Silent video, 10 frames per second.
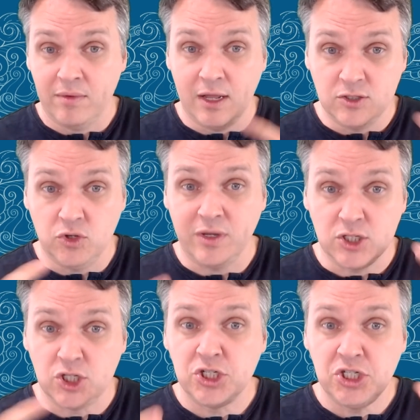And so you'll get this
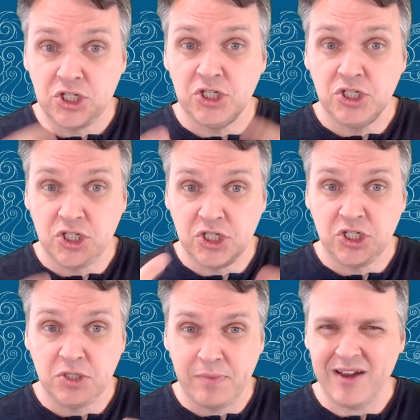
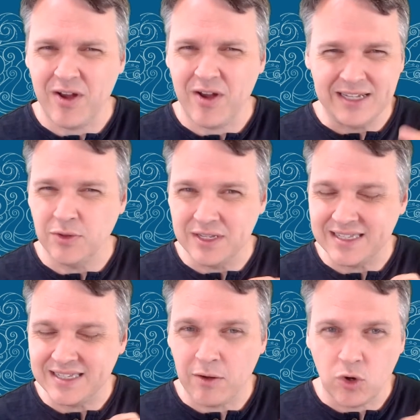shh background, and so the
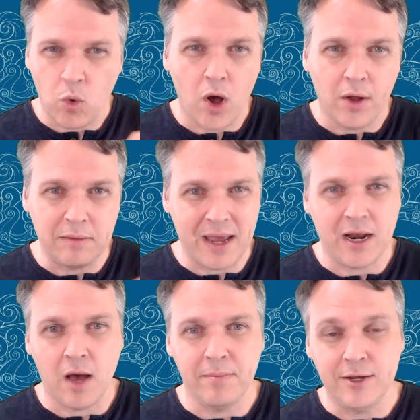sound quality may
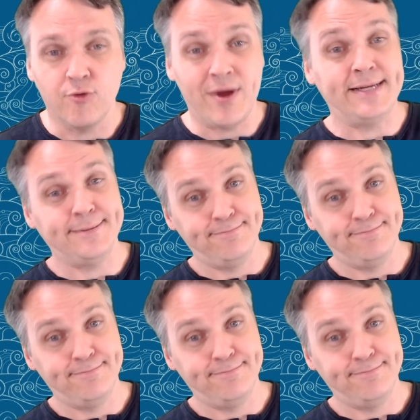not be great.